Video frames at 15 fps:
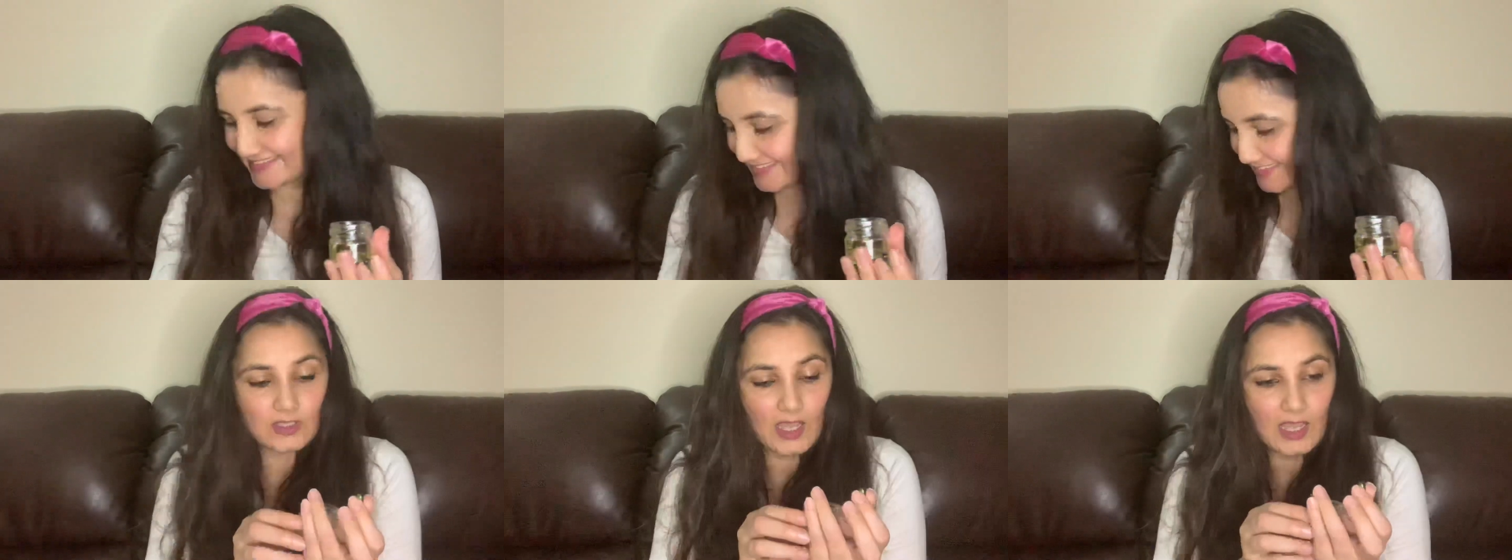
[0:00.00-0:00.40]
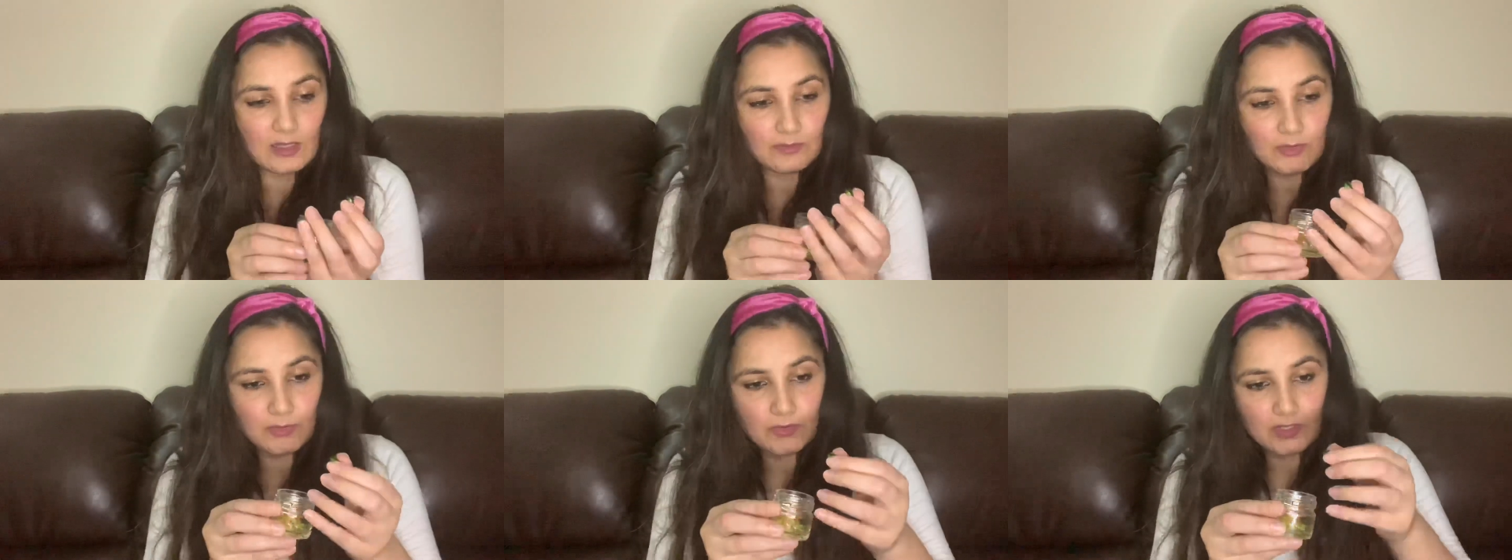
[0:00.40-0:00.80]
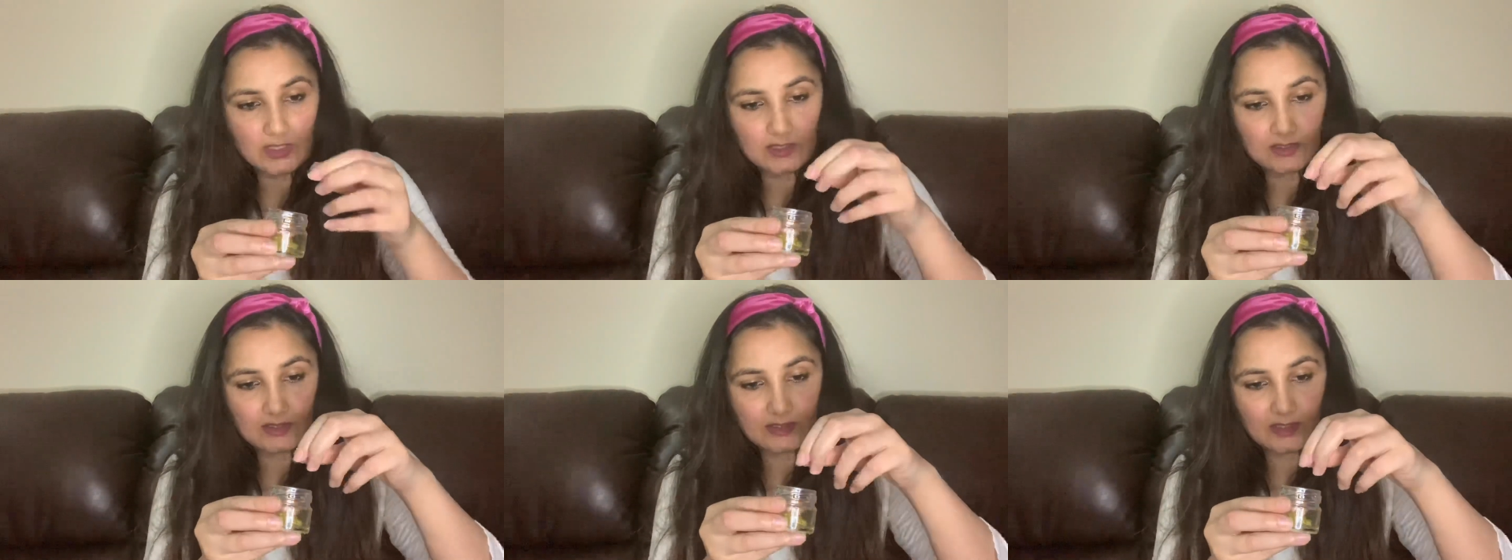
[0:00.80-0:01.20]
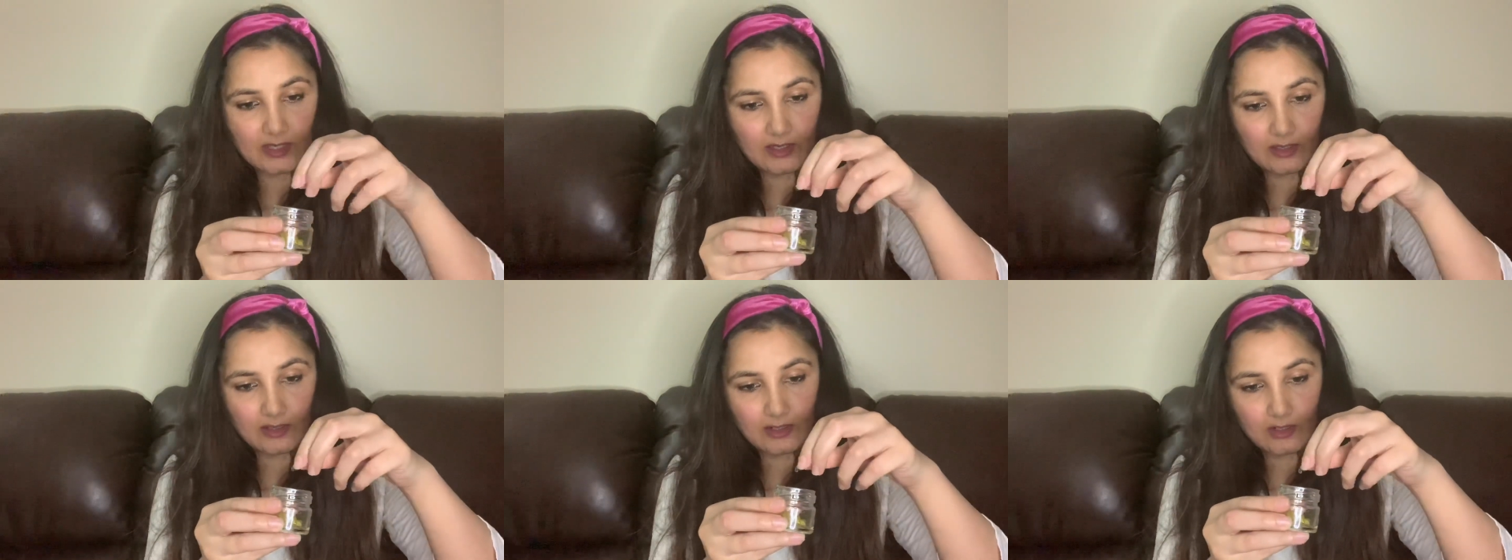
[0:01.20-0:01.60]
So I'll be putting
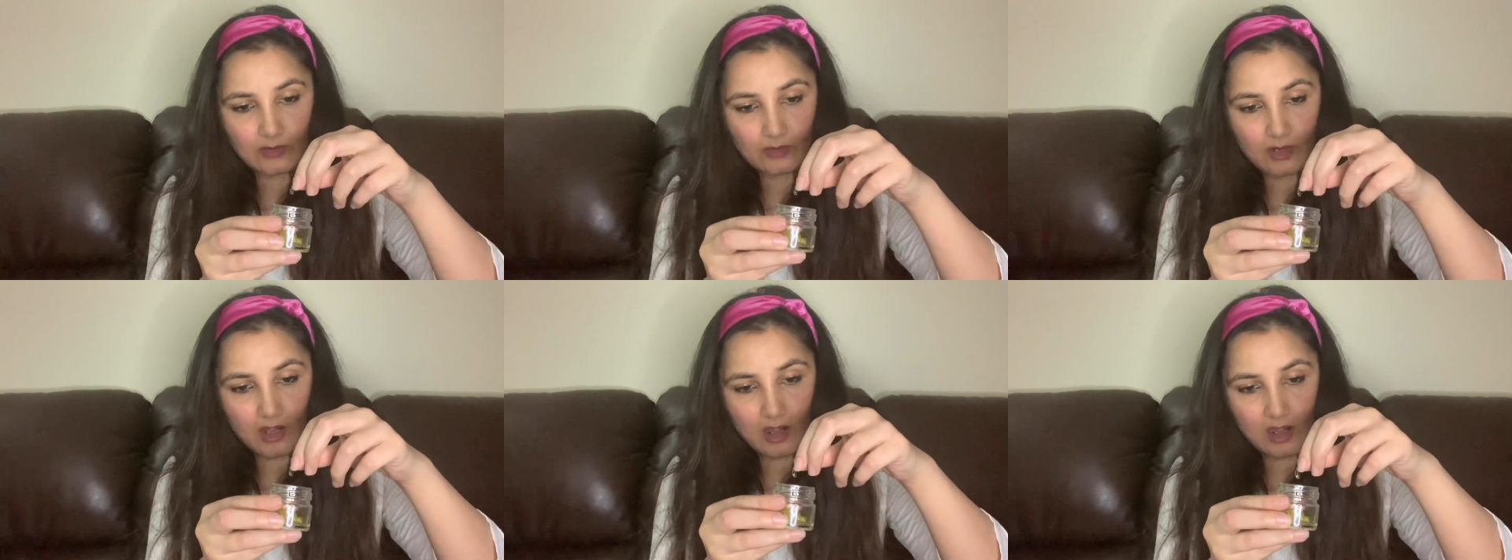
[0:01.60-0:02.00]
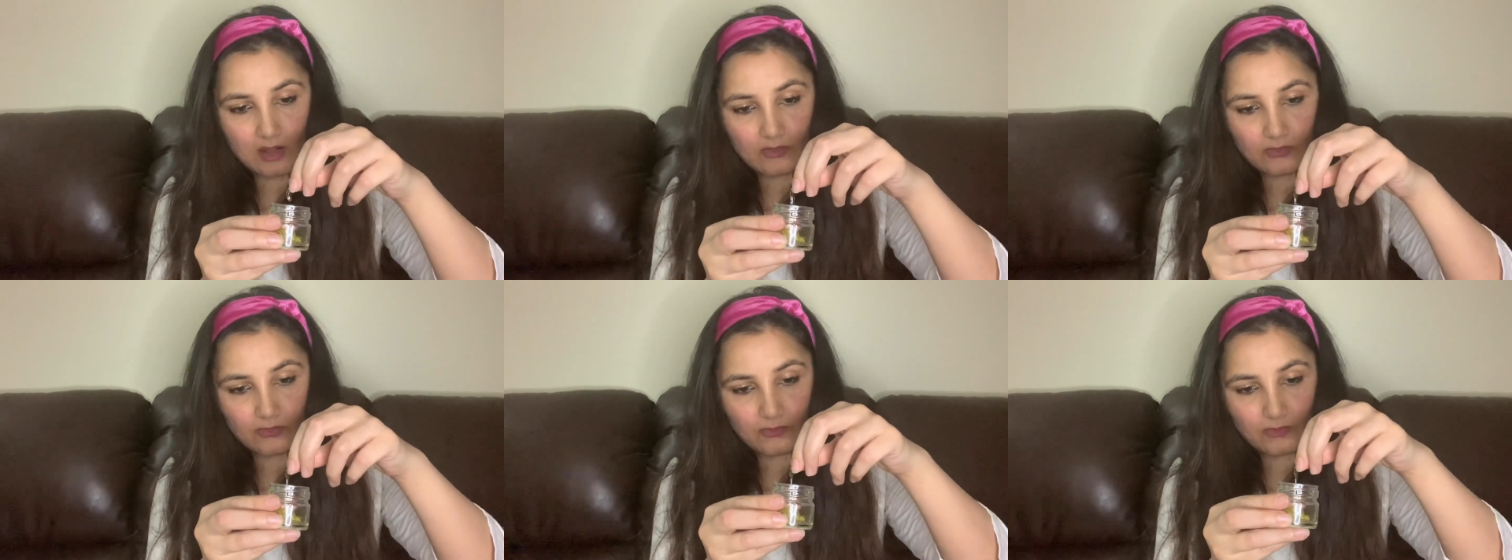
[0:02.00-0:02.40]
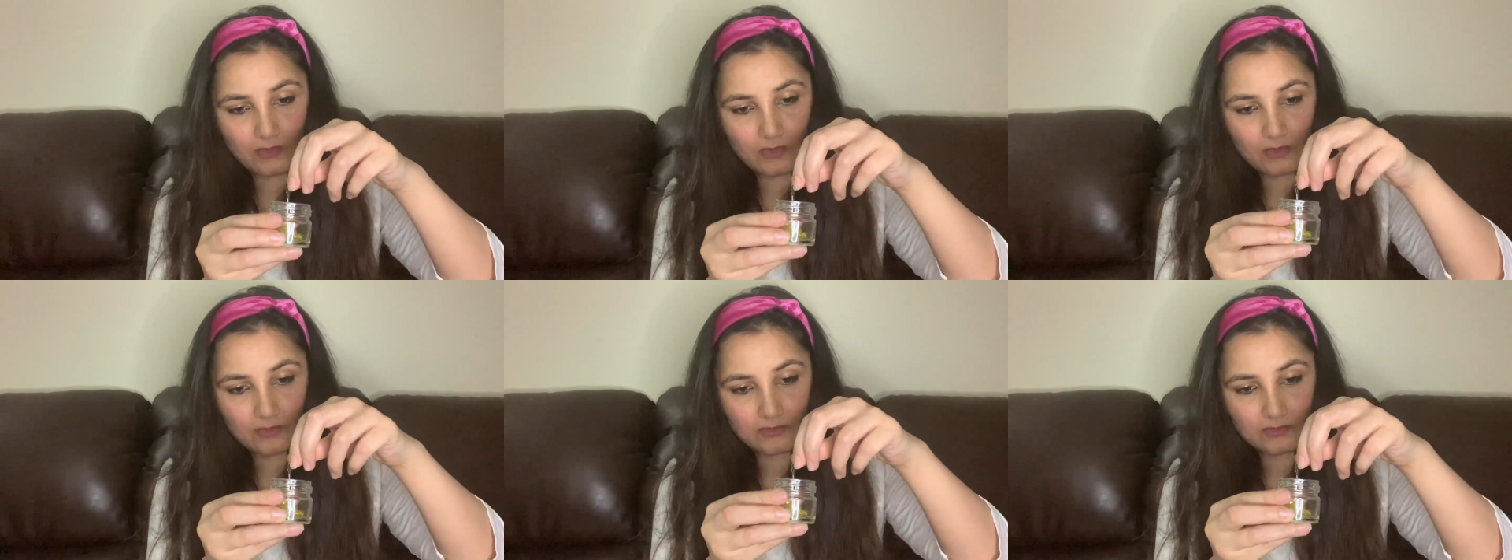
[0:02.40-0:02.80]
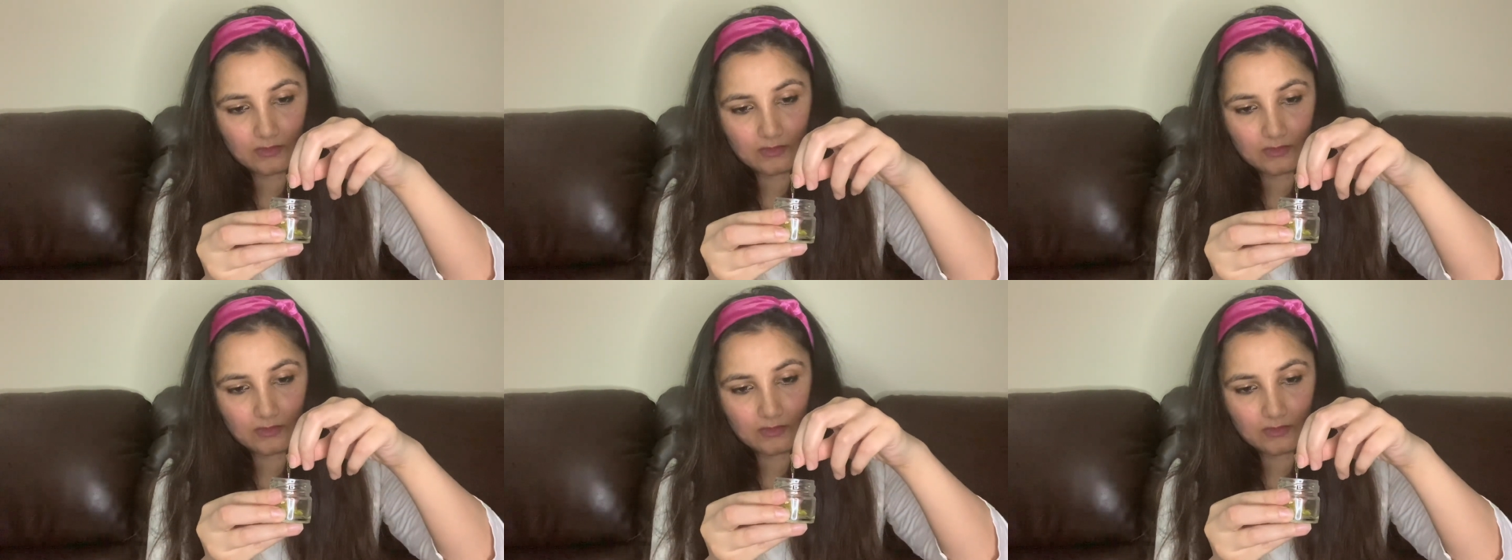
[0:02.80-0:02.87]
around half of